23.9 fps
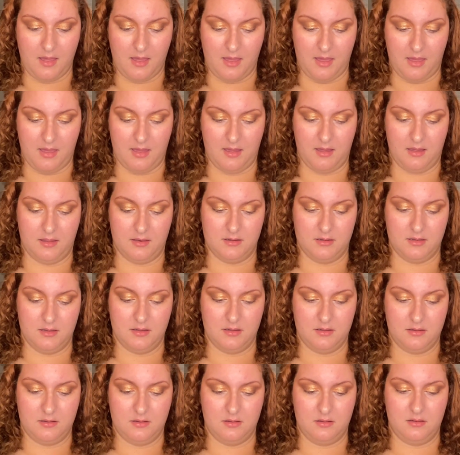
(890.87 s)

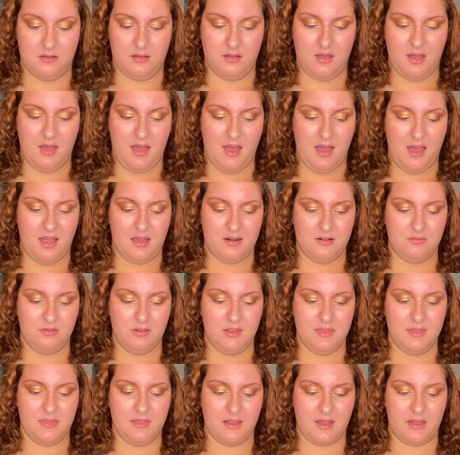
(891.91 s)
And I don't
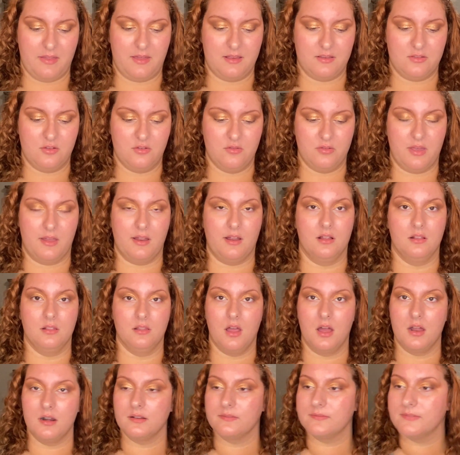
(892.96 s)
really think I like to use like a
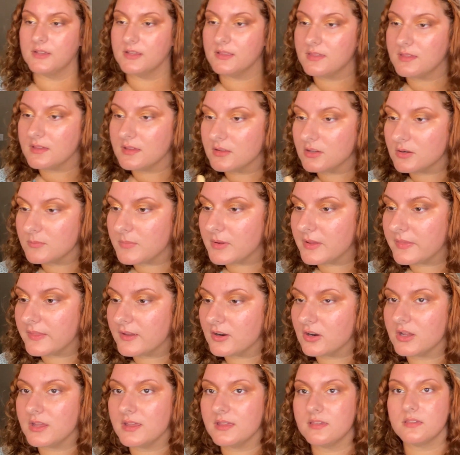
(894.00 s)
lot of concealer, but
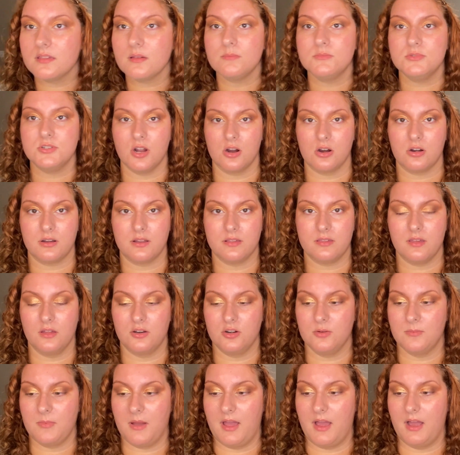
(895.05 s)
there is some darkness
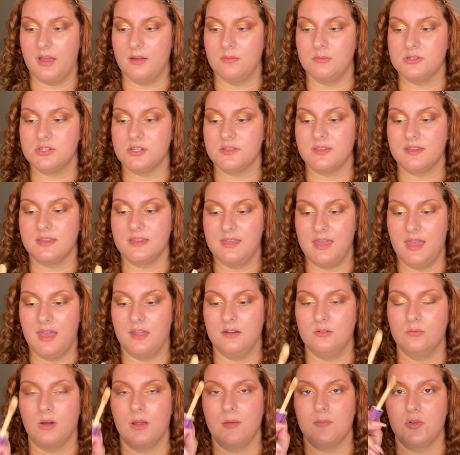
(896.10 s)
under my eye, which is
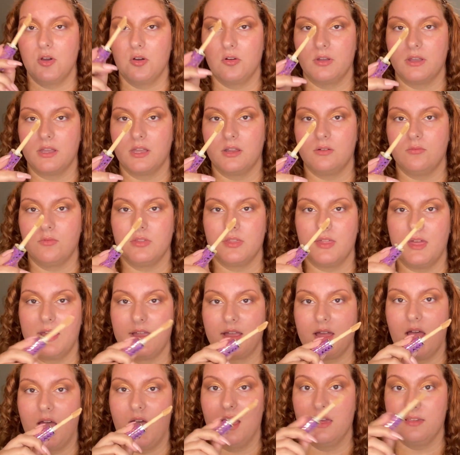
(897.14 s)
again why I'm going in with
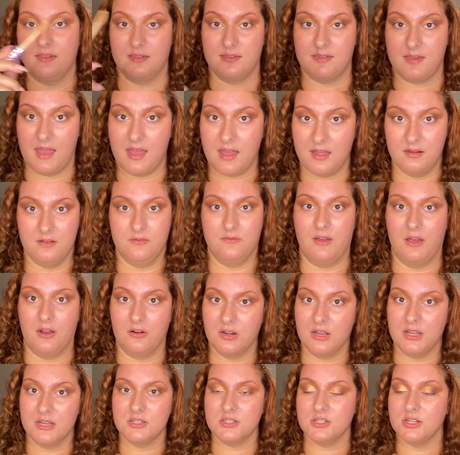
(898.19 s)
like a sand
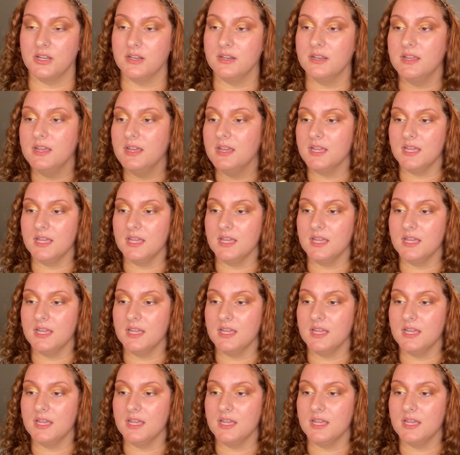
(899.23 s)
foundation.